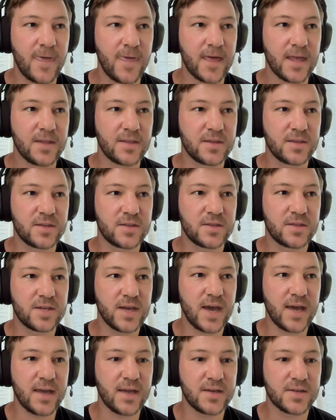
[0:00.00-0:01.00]
it
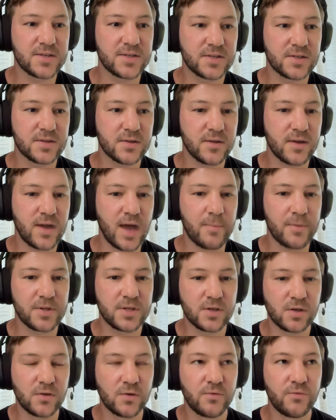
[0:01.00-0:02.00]
takes the
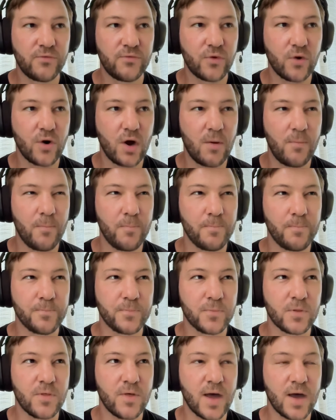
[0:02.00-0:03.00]
capital
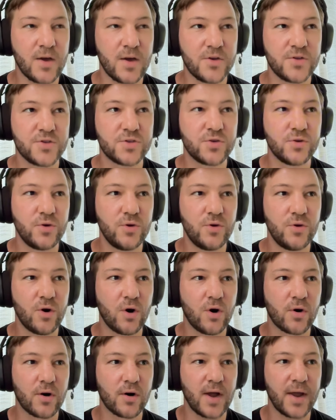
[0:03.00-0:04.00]
from those who
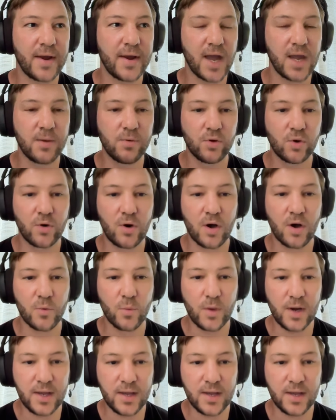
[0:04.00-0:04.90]
are unable or